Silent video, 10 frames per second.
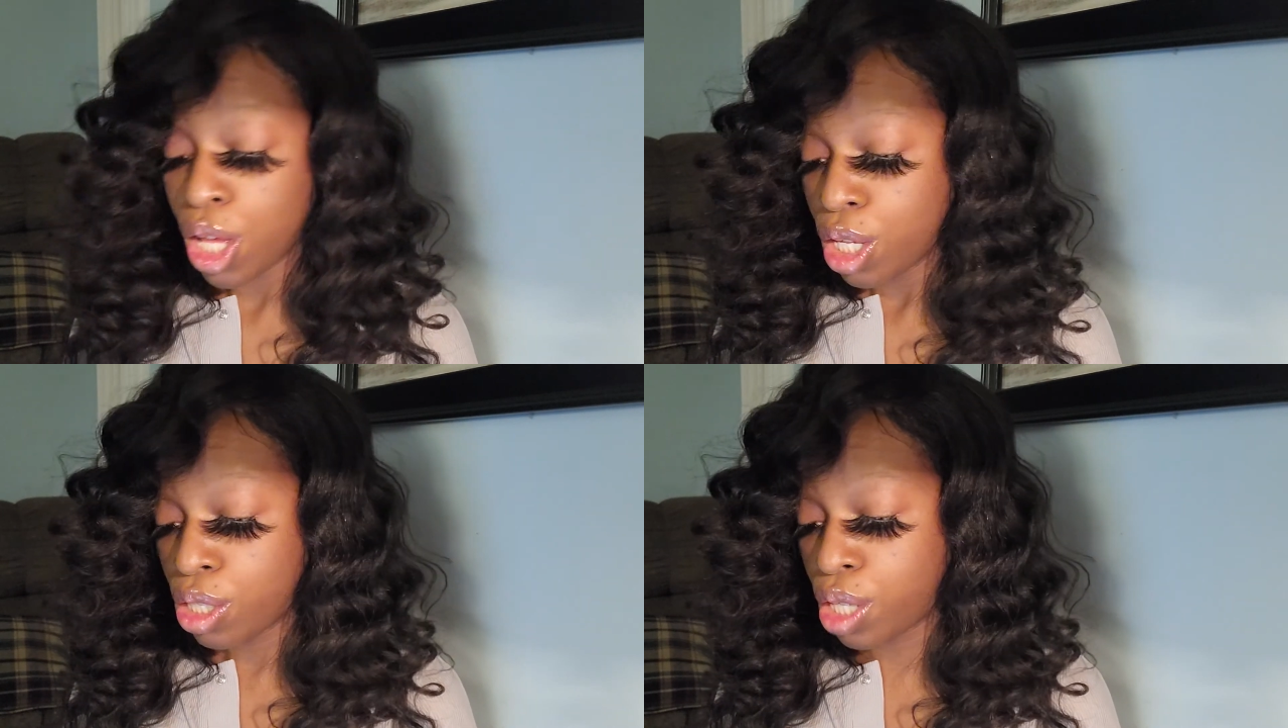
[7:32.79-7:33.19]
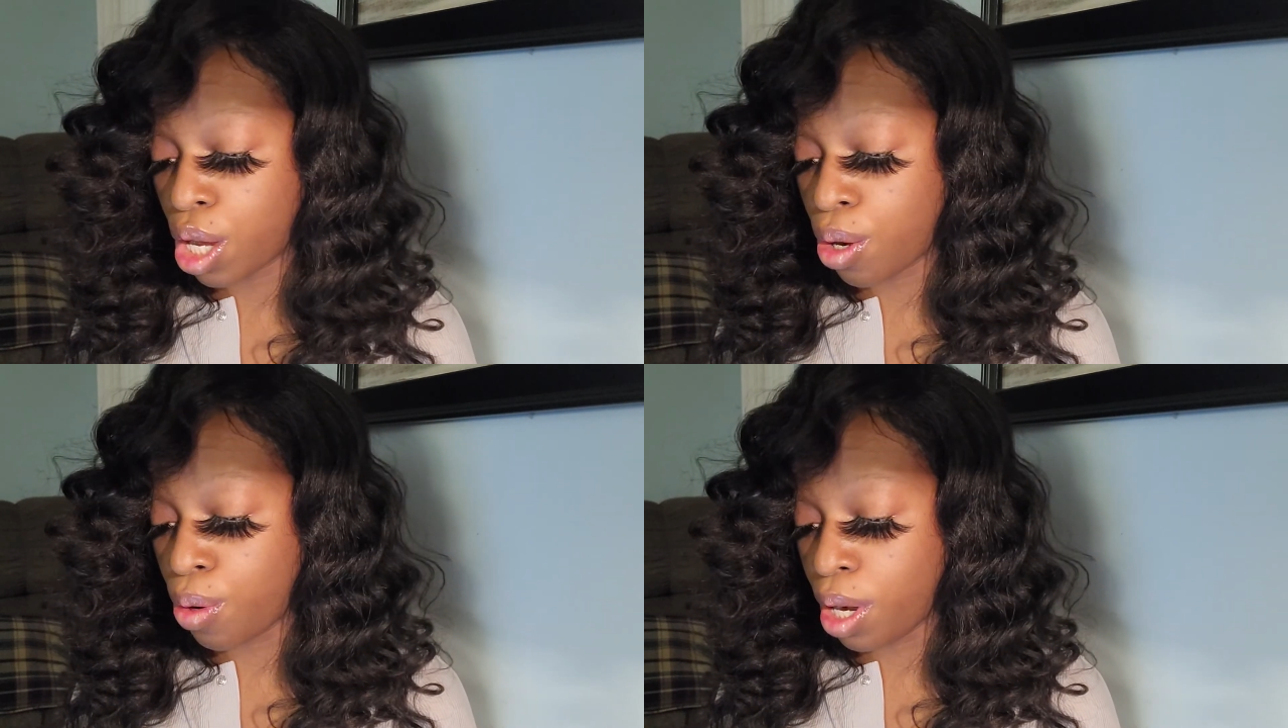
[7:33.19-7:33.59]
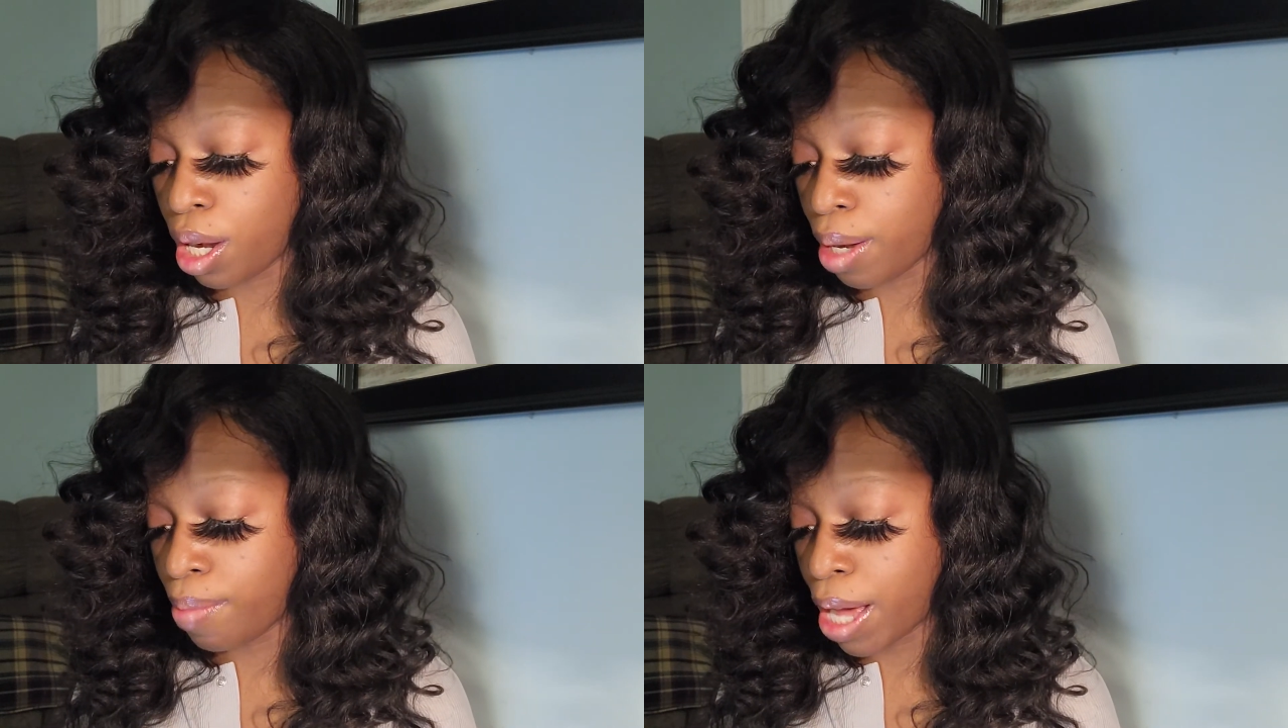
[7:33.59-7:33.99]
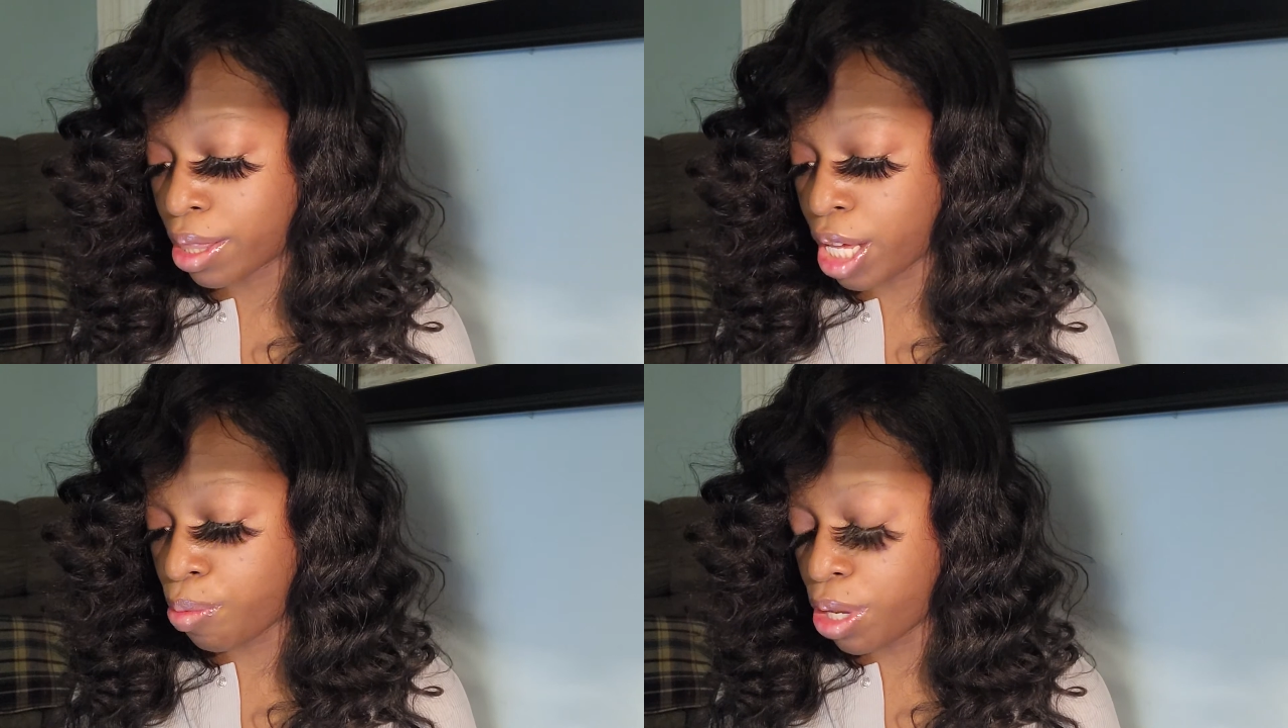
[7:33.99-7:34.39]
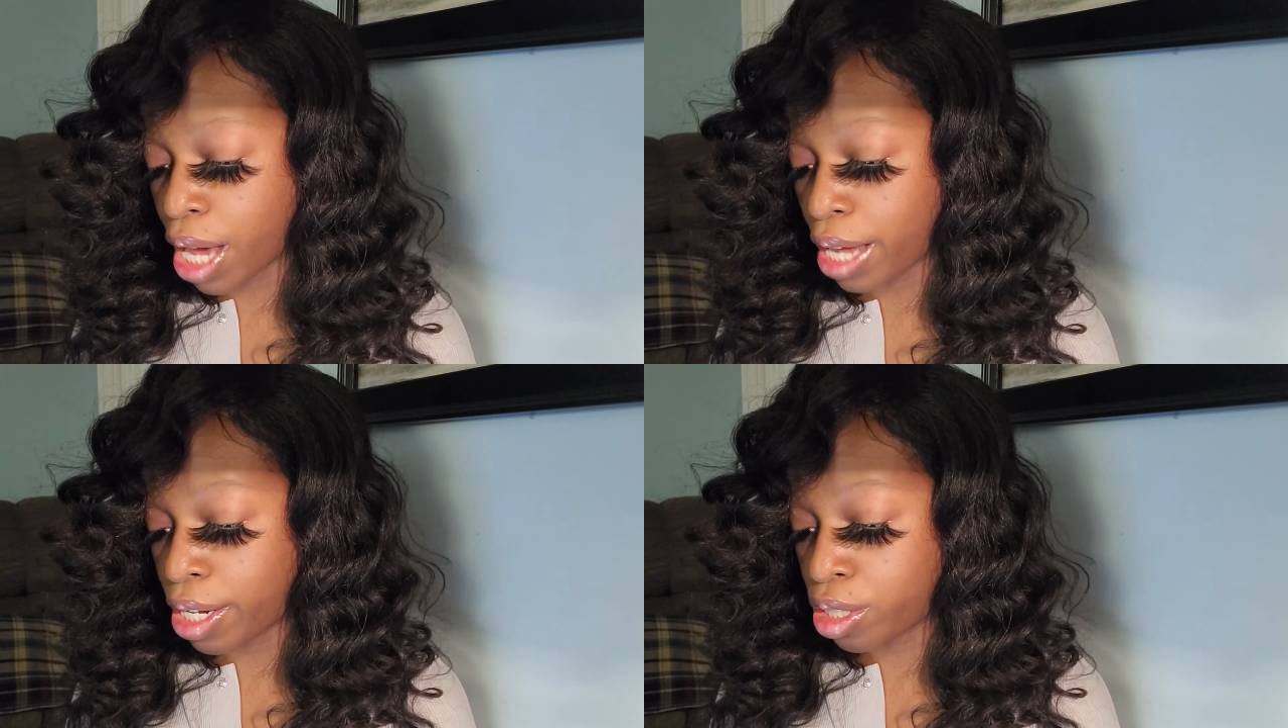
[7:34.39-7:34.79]
So I think we
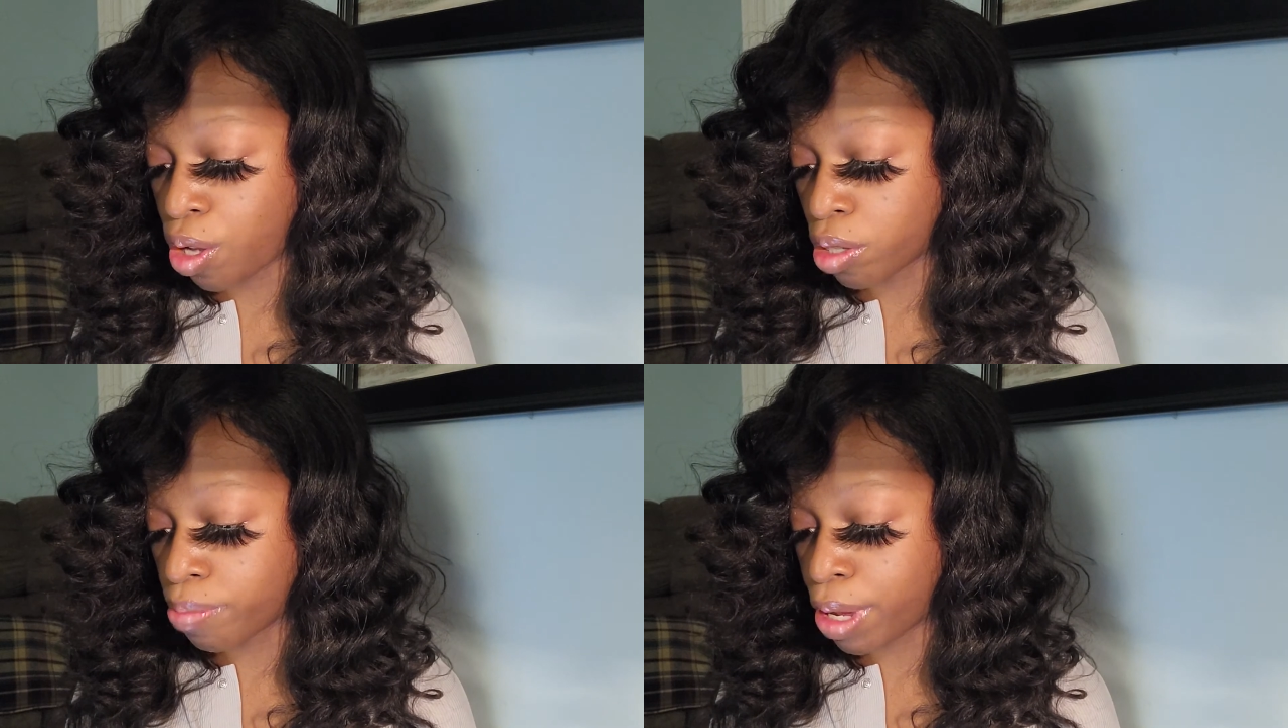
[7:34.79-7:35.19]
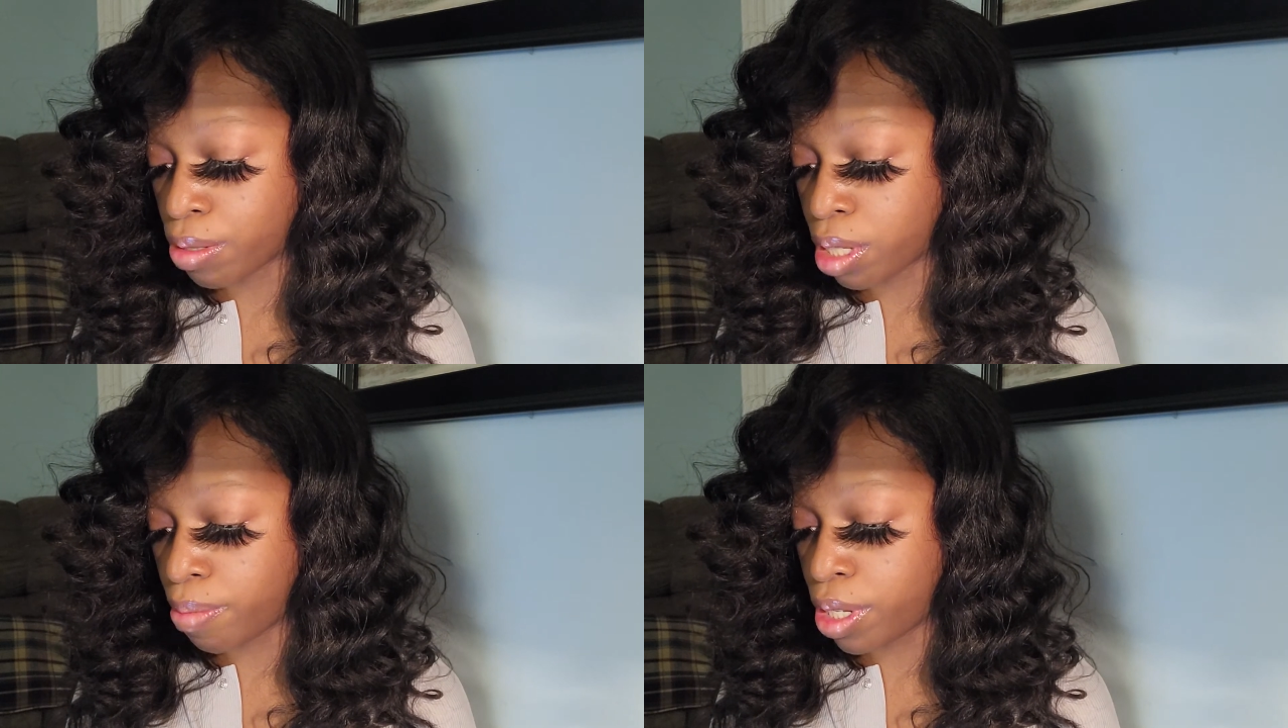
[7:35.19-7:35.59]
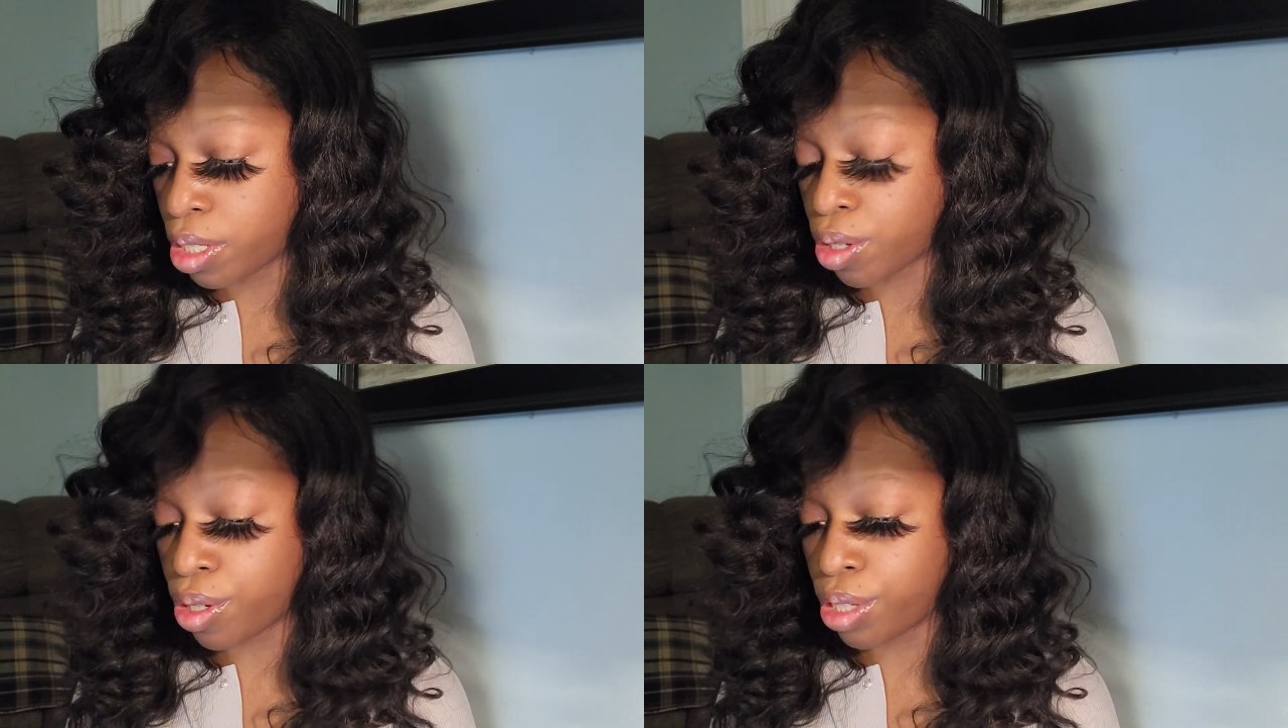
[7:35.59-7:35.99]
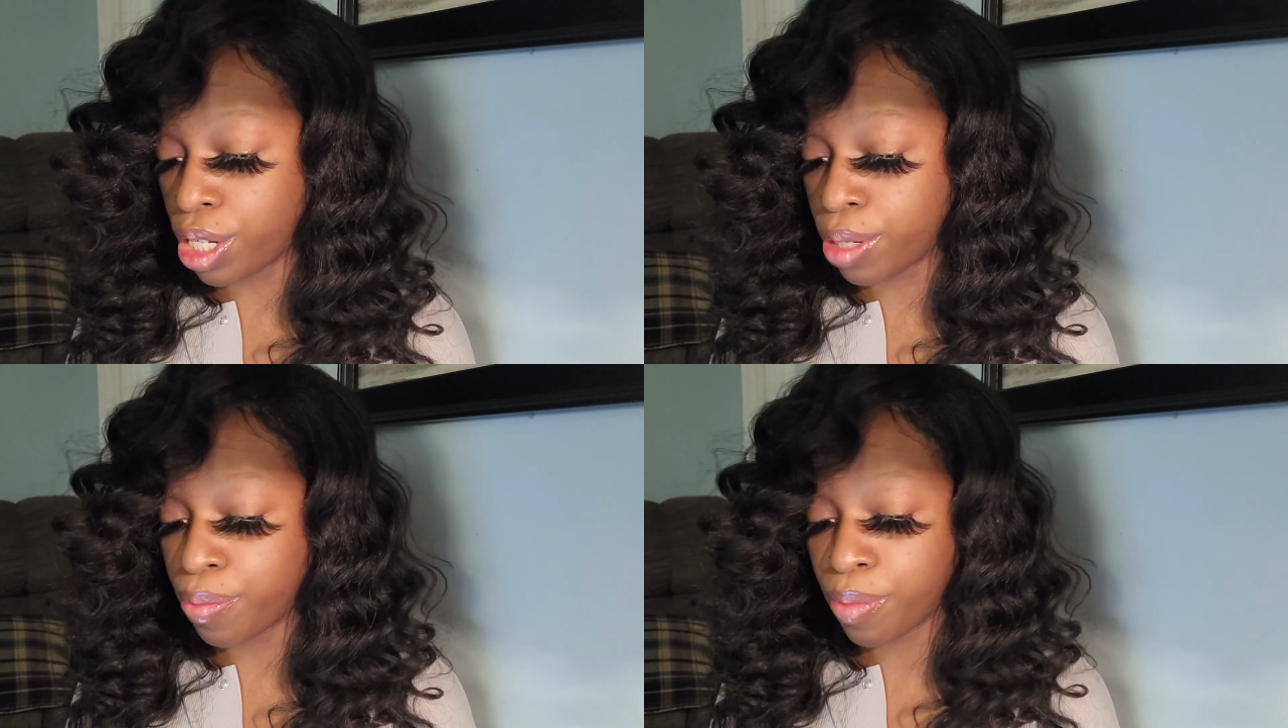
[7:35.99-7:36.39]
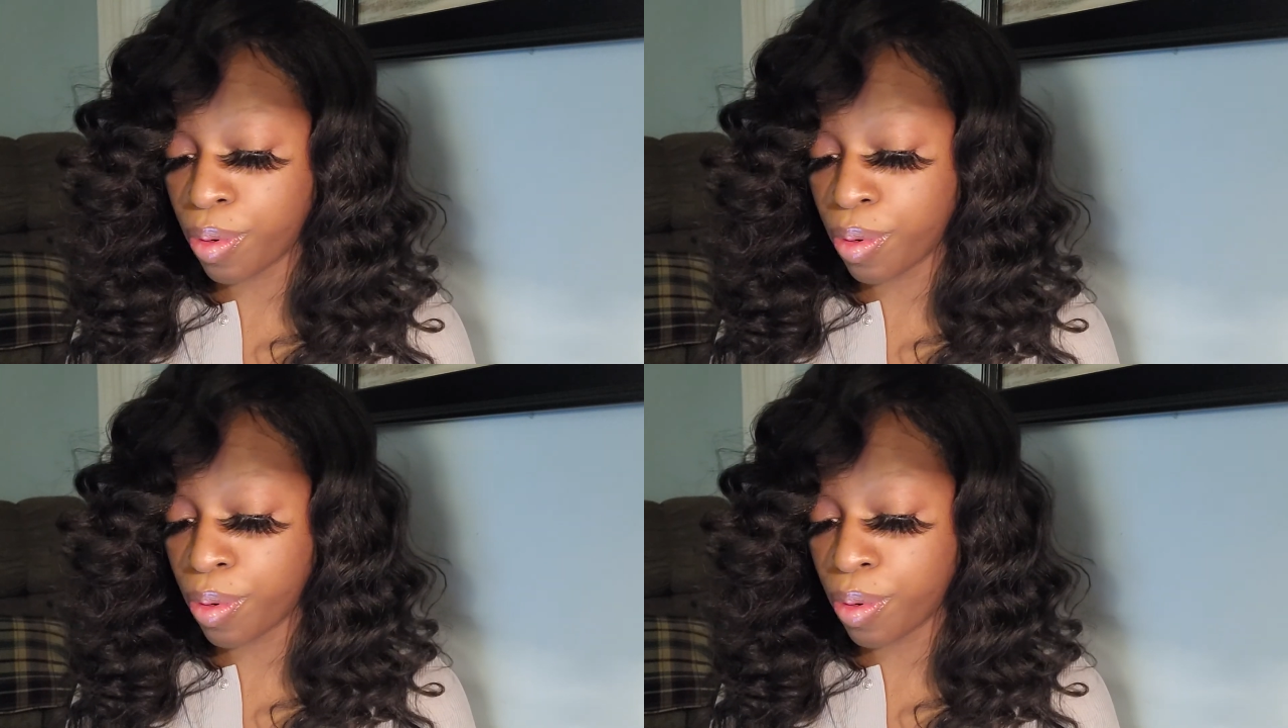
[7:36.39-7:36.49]
kind of talked about some of this earlier.